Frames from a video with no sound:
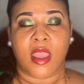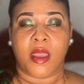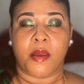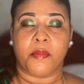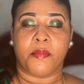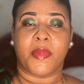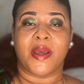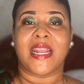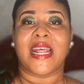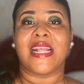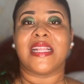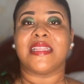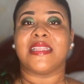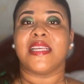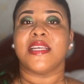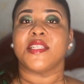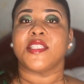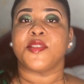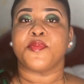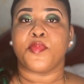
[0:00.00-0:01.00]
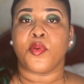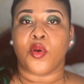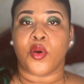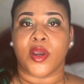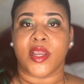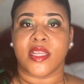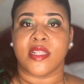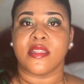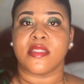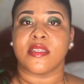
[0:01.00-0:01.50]
But at this
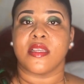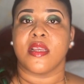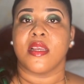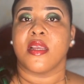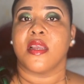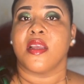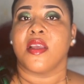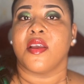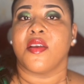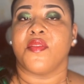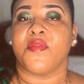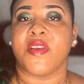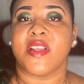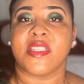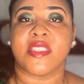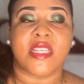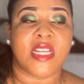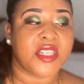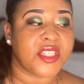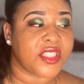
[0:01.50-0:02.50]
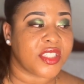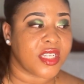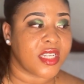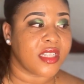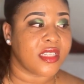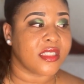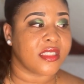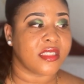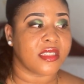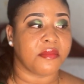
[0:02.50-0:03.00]
point,
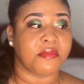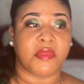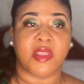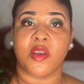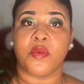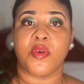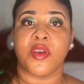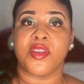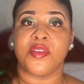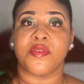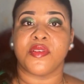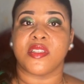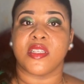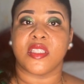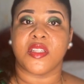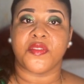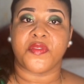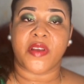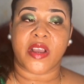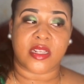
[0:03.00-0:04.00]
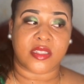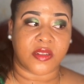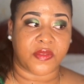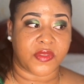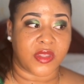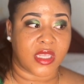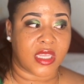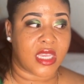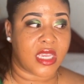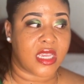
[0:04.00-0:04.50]
Vincentians, they were using the facts of
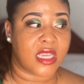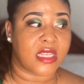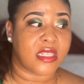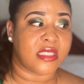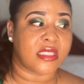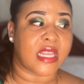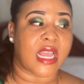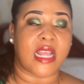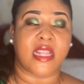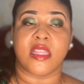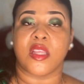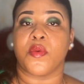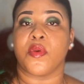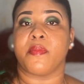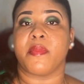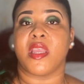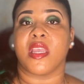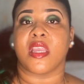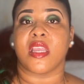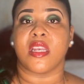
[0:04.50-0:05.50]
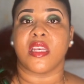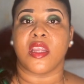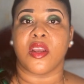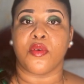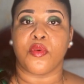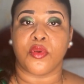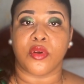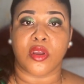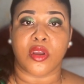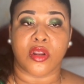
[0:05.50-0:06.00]
the case and they were making their
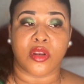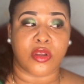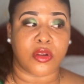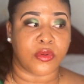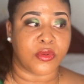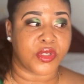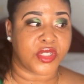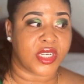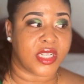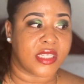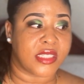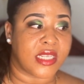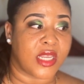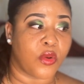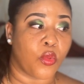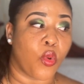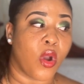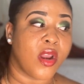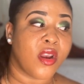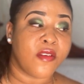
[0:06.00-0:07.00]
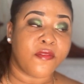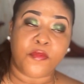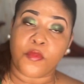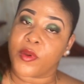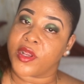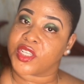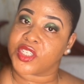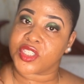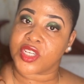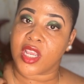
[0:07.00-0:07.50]
own conclusions. And one of
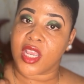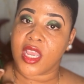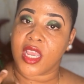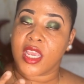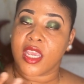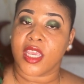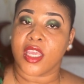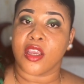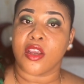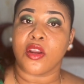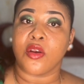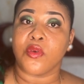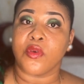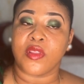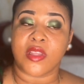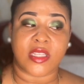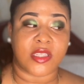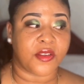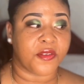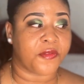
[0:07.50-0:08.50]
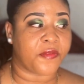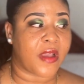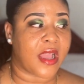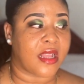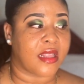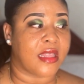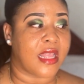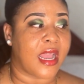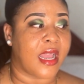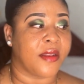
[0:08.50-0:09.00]
which included the
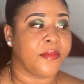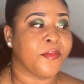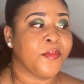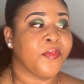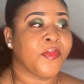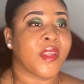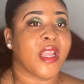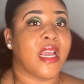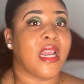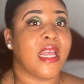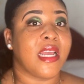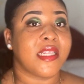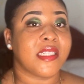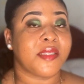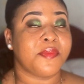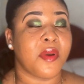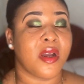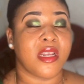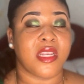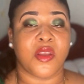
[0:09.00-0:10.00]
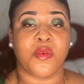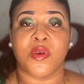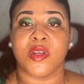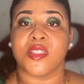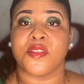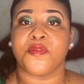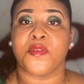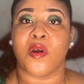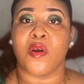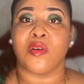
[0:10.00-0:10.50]
fact that Glenn's body was
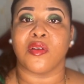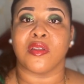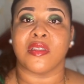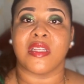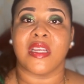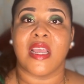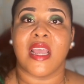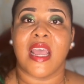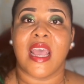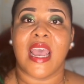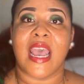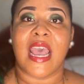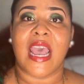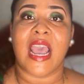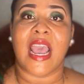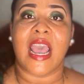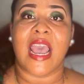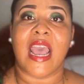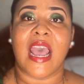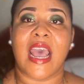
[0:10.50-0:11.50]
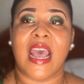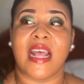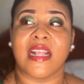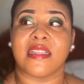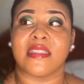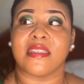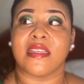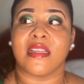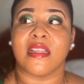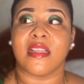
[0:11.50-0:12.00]
found
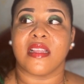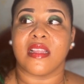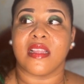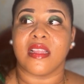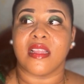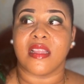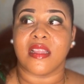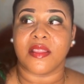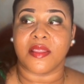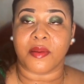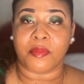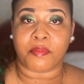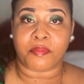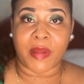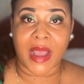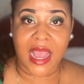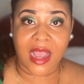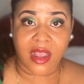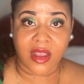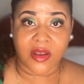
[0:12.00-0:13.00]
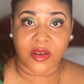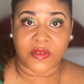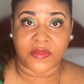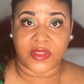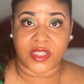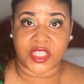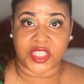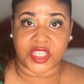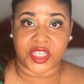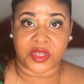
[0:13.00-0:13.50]
at the back of
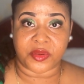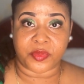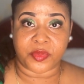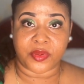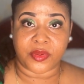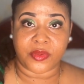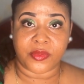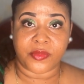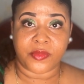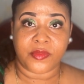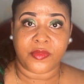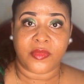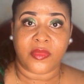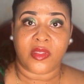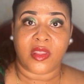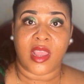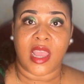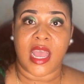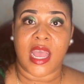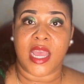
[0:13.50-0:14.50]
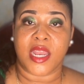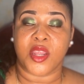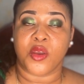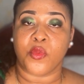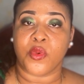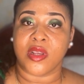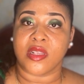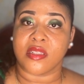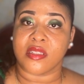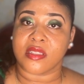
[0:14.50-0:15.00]
the Jeep and it
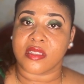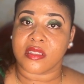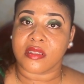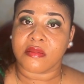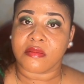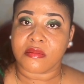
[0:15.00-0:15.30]
was